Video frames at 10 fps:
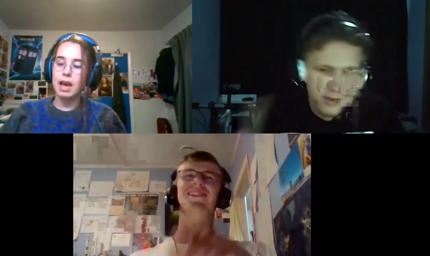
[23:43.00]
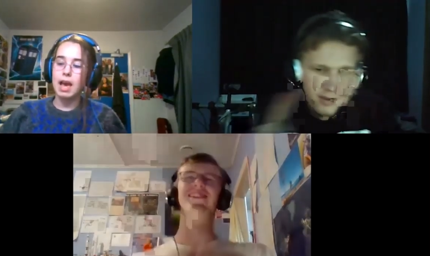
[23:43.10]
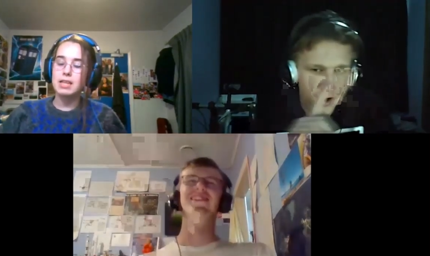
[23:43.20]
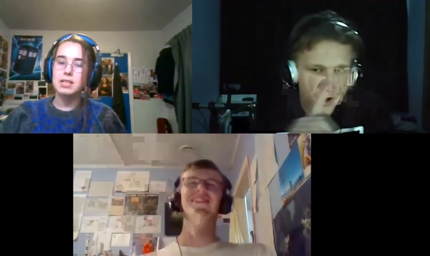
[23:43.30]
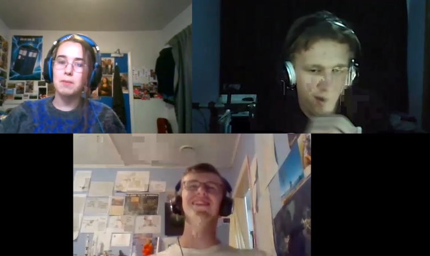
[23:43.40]

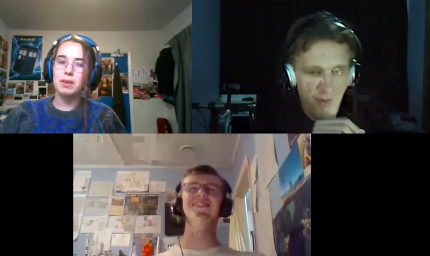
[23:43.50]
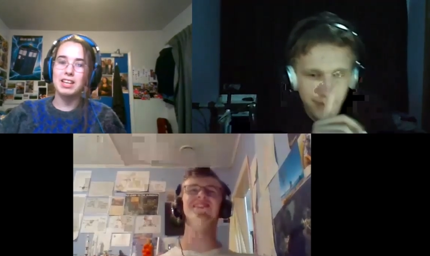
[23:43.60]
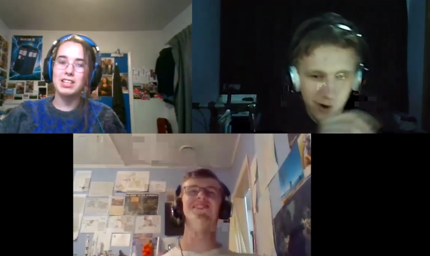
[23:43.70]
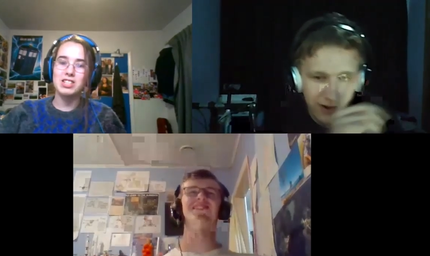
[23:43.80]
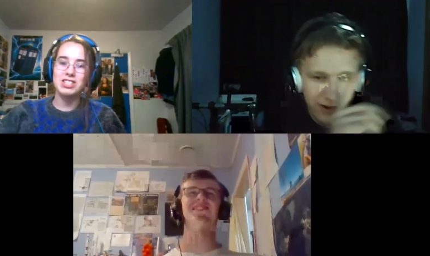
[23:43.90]
Speaker 1: ate something I, I
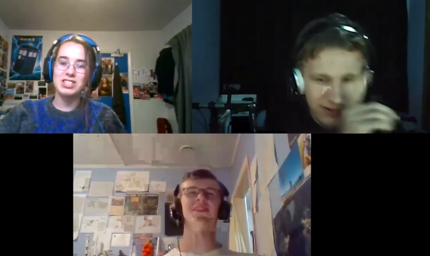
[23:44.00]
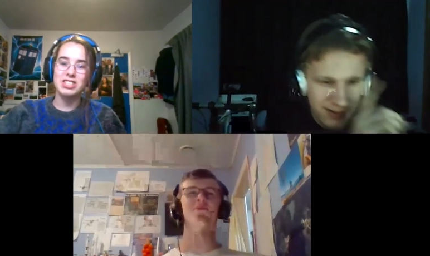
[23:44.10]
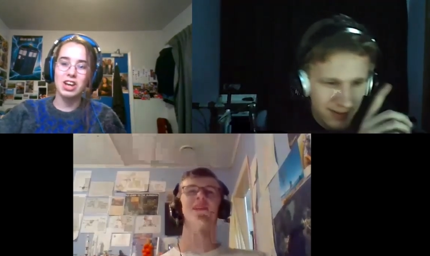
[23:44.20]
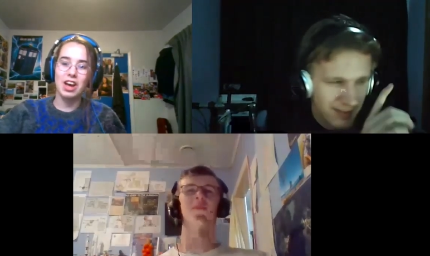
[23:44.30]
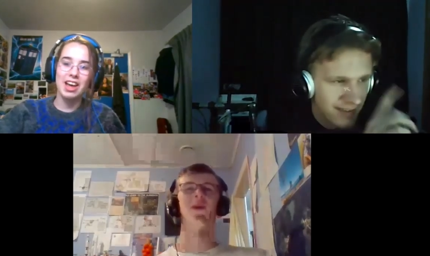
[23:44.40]
just died.
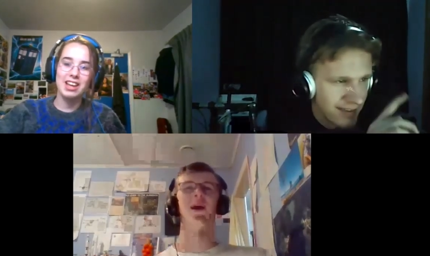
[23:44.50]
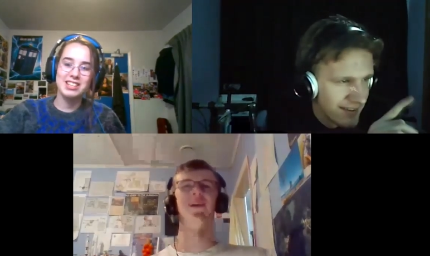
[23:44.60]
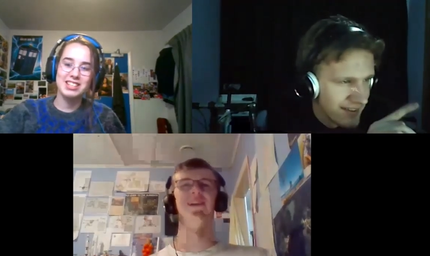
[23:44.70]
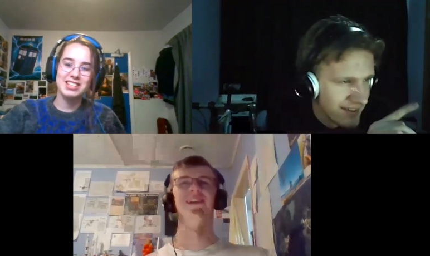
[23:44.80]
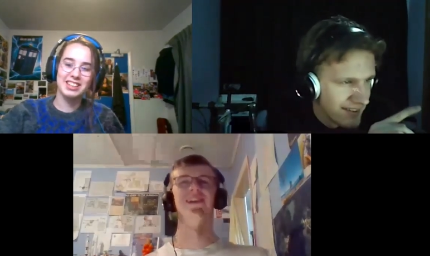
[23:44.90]

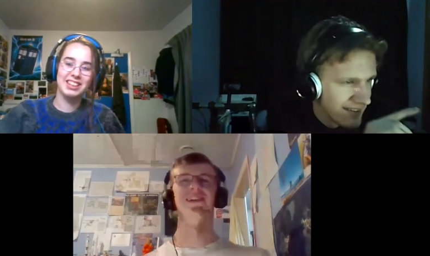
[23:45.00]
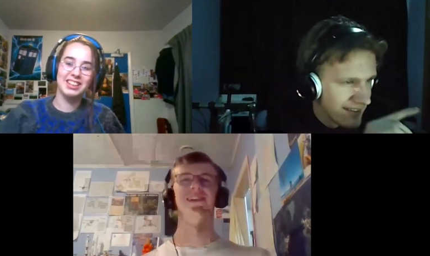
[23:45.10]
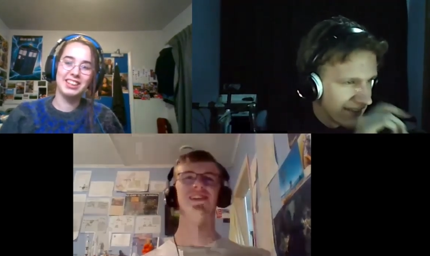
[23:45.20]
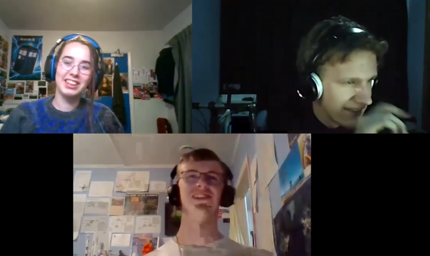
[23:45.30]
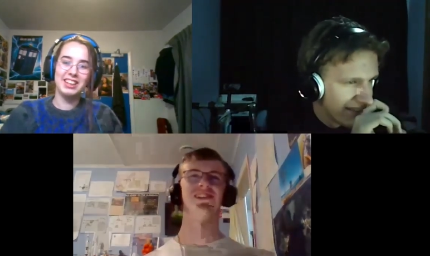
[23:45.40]
The,
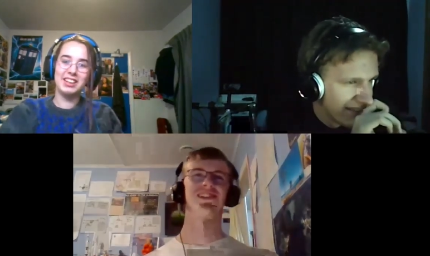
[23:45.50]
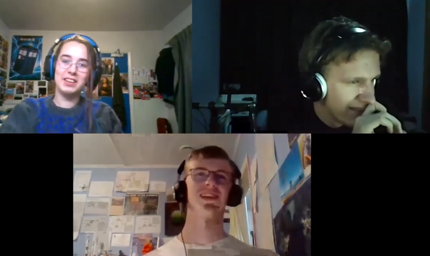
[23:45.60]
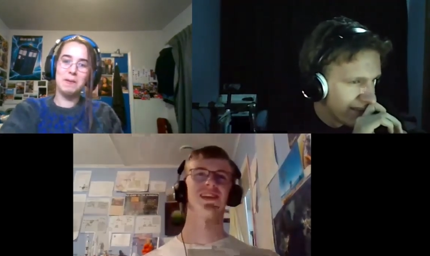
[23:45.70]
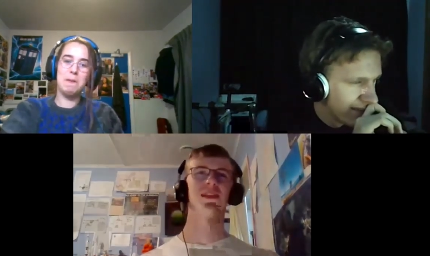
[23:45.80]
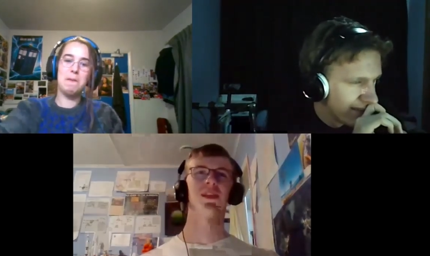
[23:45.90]
Speaker 2: you just see
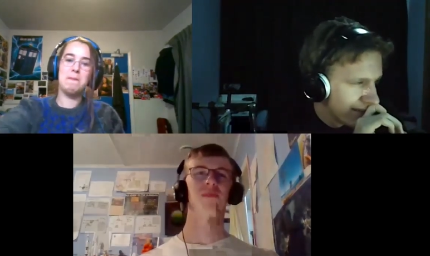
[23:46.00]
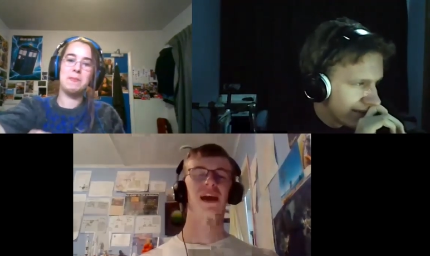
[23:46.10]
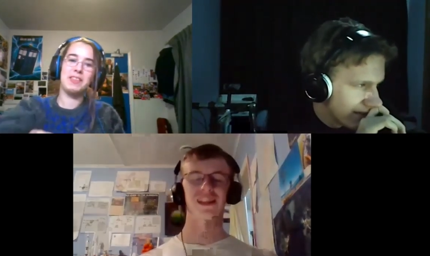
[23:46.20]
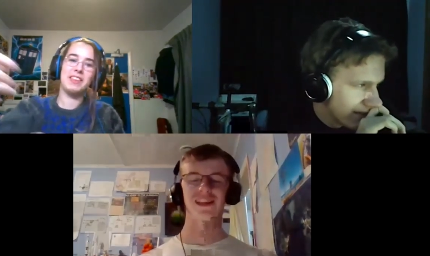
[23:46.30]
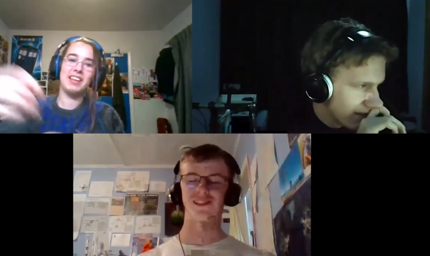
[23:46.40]
him at the
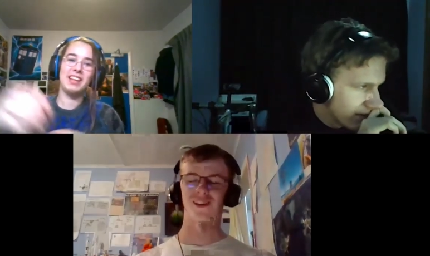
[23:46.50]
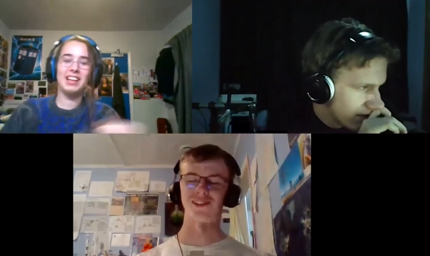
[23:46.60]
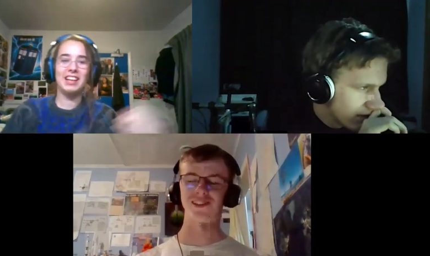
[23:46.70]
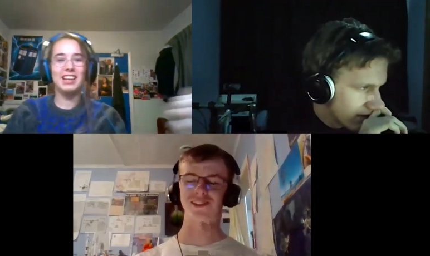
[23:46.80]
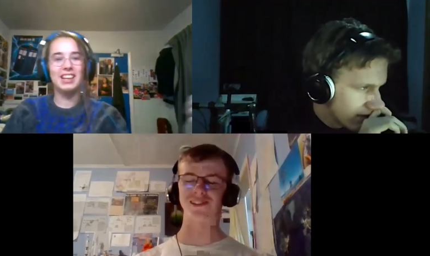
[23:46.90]

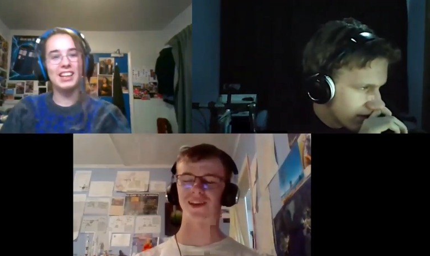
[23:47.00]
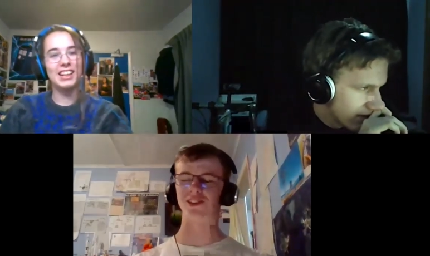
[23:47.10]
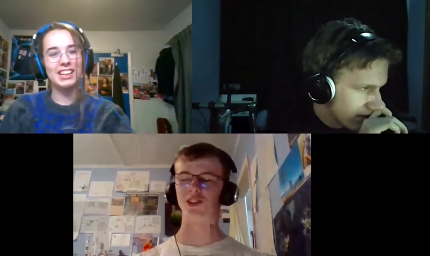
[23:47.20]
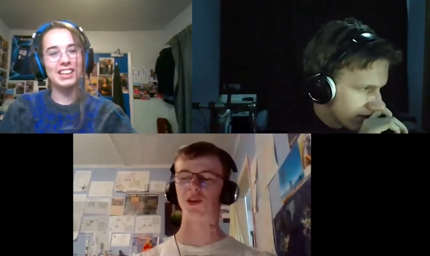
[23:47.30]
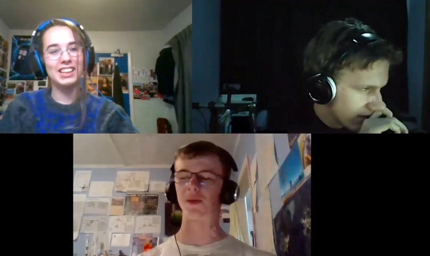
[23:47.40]
paleontology site
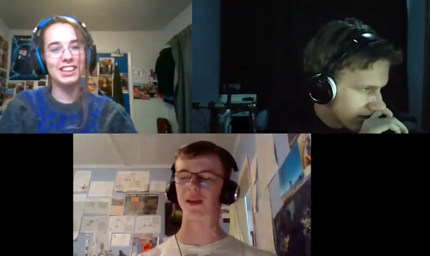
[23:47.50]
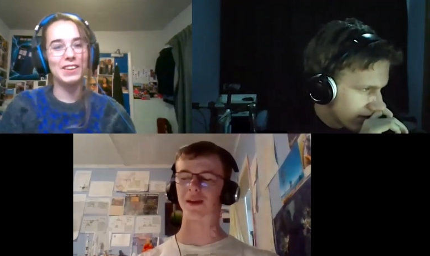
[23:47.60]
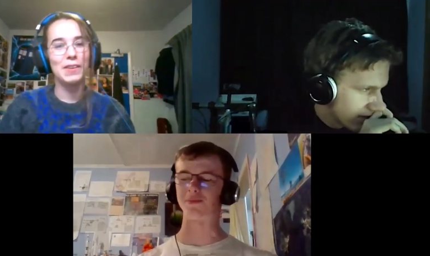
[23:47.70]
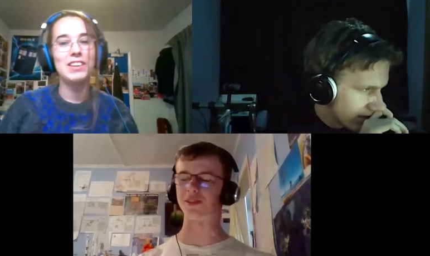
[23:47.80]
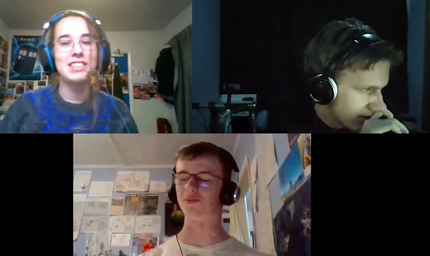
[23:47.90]
chipping
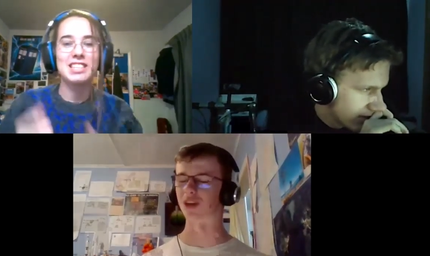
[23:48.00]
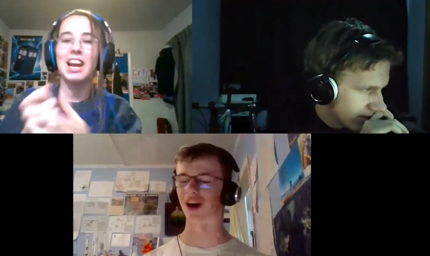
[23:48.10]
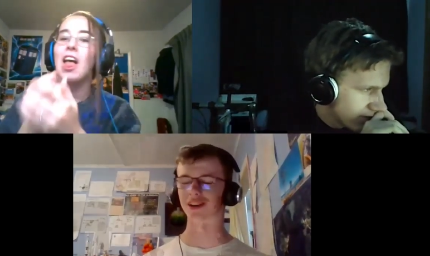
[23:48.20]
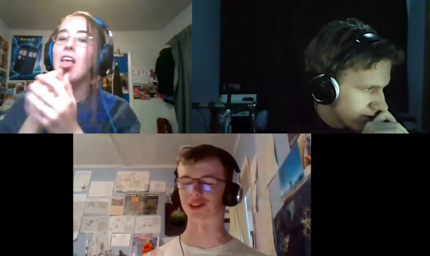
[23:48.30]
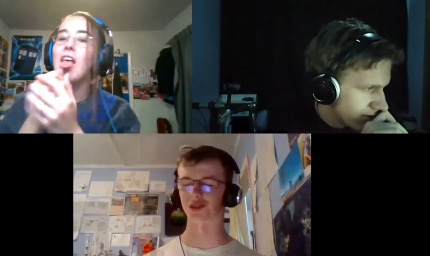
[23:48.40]
up some like,
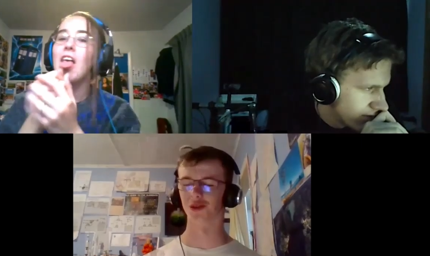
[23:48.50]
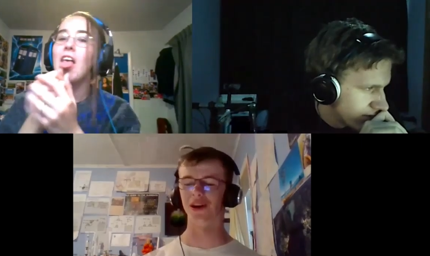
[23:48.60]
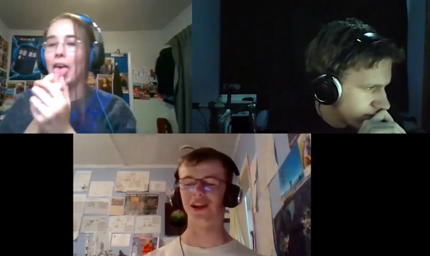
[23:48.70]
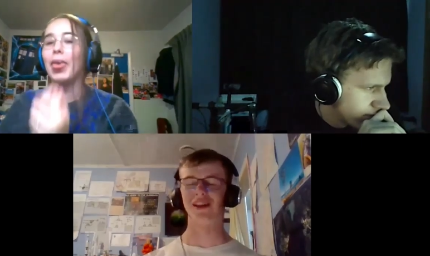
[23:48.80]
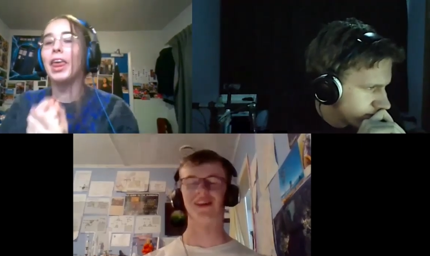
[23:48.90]
dinosaurs,
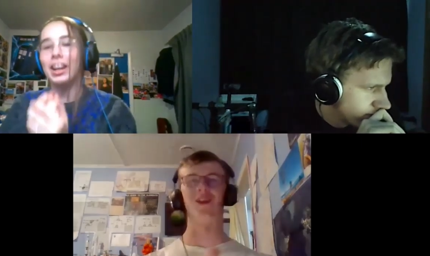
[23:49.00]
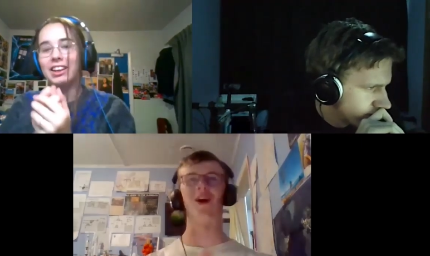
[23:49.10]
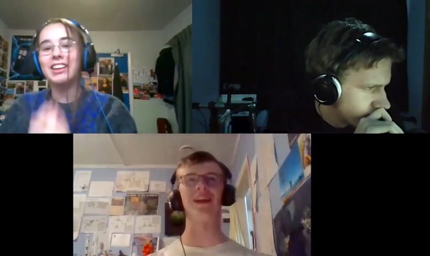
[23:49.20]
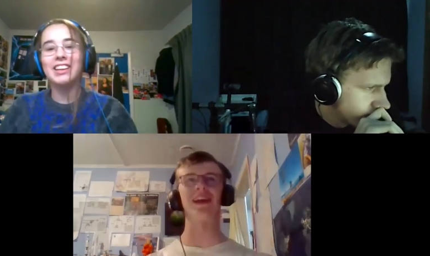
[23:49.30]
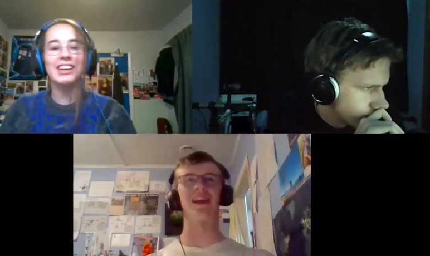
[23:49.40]
uh, uh,
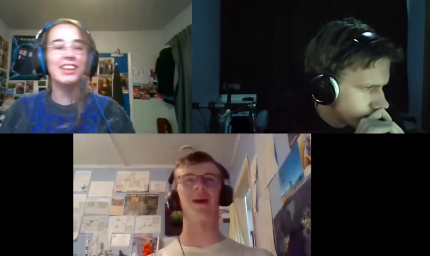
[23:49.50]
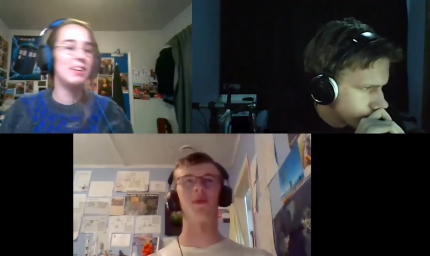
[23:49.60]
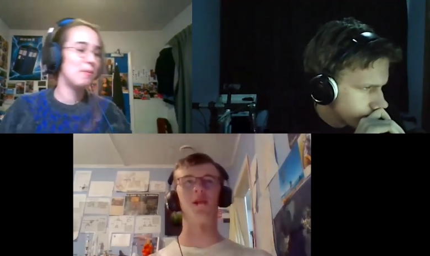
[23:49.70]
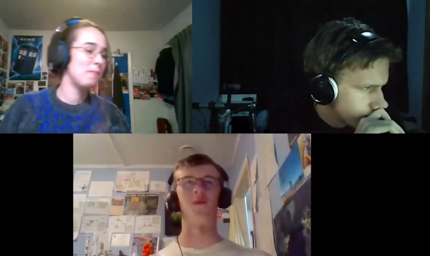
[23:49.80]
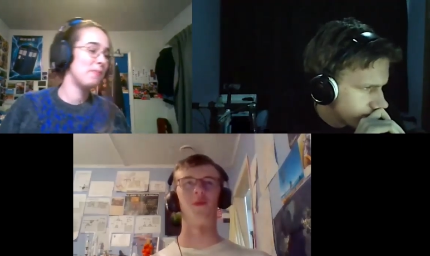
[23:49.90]
lining it up
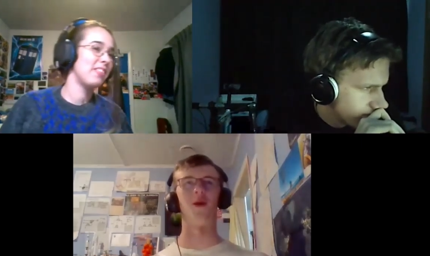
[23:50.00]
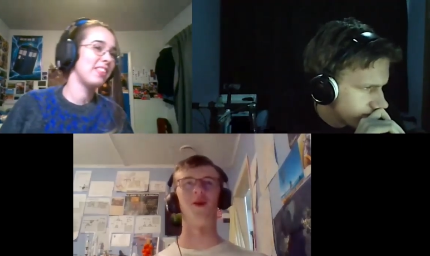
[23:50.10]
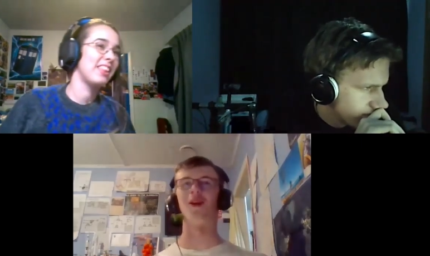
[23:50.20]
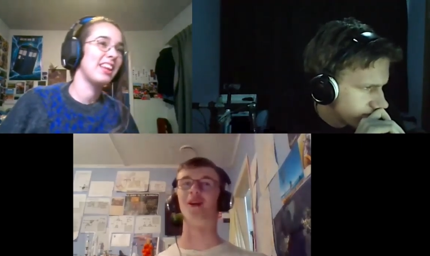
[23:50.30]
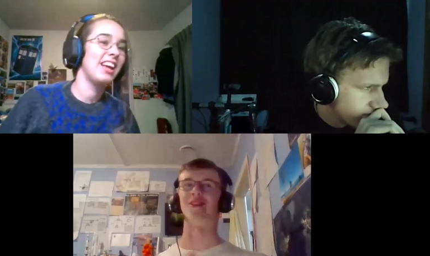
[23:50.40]
in a row, no,
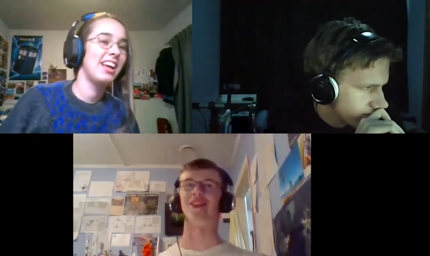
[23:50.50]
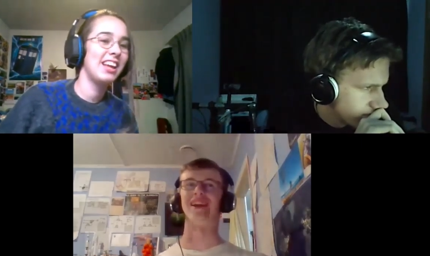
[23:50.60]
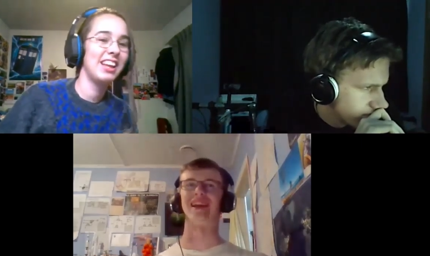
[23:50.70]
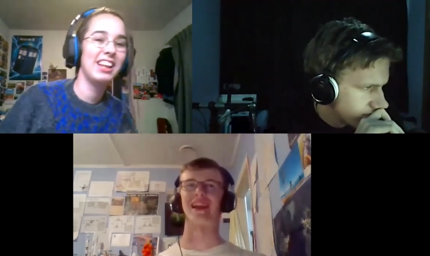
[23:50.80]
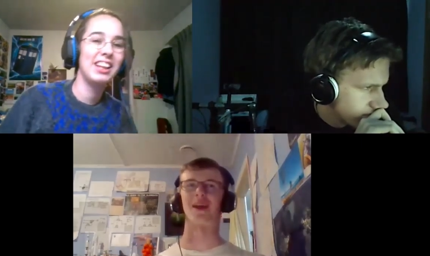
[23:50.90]
no,
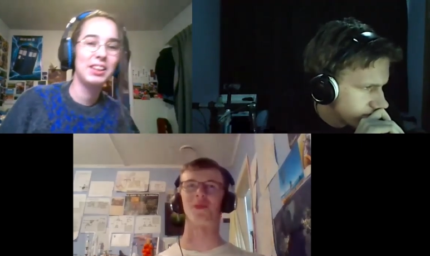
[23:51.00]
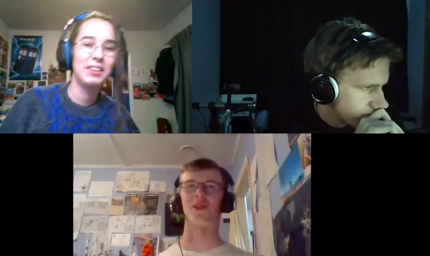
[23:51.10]
lining it up in